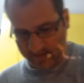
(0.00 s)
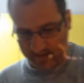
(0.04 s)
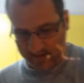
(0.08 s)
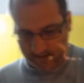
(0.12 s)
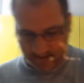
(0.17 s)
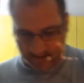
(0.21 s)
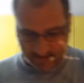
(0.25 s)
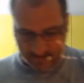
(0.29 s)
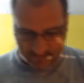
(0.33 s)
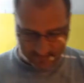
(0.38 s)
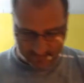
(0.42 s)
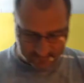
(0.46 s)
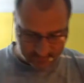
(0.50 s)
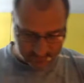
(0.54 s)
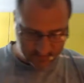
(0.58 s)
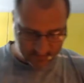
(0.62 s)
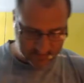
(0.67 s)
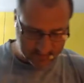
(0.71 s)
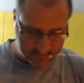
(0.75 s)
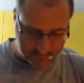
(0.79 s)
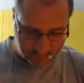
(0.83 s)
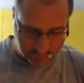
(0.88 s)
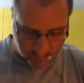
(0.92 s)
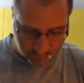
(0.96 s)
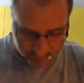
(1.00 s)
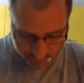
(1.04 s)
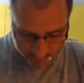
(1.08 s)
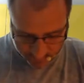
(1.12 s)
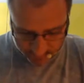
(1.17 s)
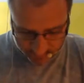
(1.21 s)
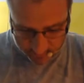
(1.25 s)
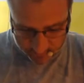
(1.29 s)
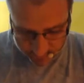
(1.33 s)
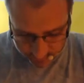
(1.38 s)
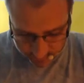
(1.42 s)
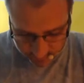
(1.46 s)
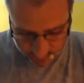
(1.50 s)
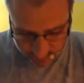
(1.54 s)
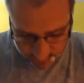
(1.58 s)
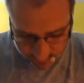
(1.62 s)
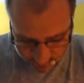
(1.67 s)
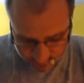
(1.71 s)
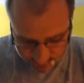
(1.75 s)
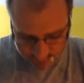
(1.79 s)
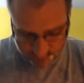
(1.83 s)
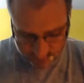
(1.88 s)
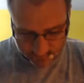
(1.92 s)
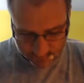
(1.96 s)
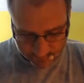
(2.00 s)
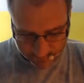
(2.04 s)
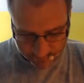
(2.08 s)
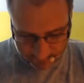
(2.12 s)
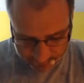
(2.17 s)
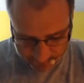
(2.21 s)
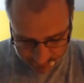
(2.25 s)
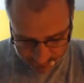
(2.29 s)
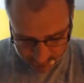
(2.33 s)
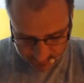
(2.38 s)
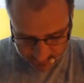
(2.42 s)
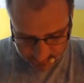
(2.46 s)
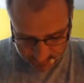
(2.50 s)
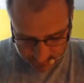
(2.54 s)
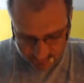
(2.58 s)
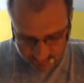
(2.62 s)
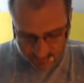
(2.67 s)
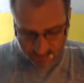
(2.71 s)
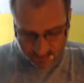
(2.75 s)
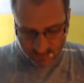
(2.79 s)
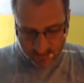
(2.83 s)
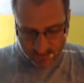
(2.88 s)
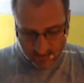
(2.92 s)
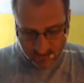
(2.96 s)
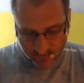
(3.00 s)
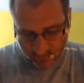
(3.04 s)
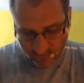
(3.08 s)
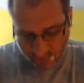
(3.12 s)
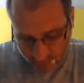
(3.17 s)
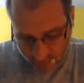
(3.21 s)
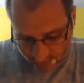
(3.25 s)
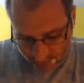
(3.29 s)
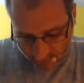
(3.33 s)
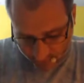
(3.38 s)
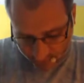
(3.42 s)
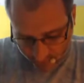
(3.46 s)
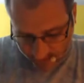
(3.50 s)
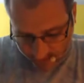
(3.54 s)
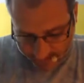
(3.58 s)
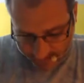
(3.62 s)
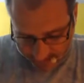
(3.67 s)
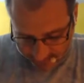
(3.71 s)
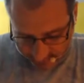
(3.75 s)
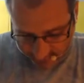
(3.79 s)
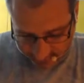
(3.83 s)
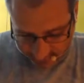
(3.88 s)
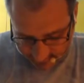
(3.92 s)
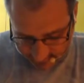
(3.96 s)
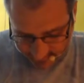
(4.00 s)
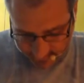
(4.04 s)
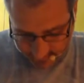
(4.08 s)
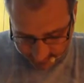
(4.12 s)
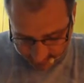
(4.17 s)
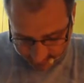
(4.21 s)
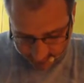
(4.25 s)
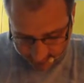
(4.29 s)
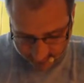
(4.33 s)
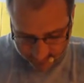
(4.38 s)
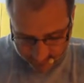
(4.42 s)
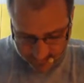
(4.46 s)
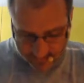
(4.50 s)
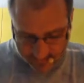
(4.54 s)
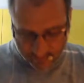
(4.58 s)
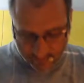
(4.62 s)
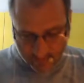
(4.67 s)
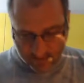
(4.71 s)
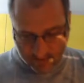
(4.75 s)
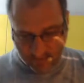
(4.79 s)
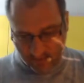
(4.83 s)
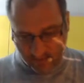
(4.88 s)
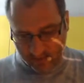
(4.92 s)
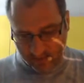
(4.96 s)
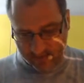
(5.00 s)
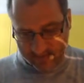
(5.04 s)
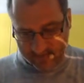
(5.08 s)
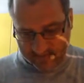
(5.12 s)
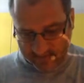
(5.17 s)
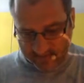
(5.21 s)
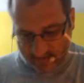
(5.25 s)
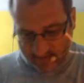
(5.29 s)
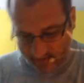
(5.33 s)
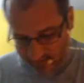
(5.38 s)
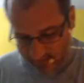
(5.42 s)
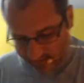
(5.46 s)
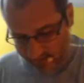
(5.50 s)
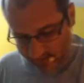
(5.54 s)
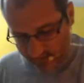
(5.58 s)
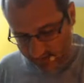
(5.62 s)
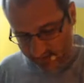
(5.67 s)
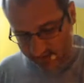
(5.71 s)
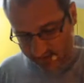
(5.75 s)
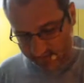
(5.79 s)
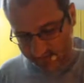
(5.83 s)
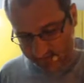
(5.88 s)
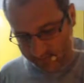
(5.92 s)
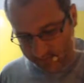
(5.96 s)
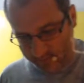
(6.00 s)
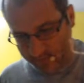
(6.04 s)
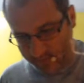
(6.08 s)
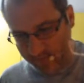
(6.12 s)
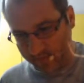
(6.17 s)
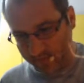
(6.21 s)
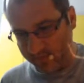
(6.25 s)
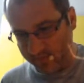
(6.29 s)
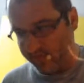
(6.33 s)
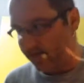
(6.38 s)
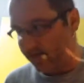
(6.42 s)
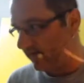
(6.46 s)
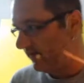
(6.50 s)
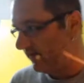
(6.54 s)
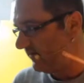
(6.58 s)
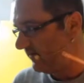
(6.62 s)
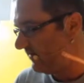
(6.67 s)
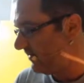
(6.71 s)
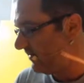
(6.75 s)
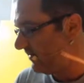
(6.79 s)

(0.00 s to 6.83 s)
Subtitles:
Like seriously more fun to do. Because also I can see if like my rolling skills here have improved and this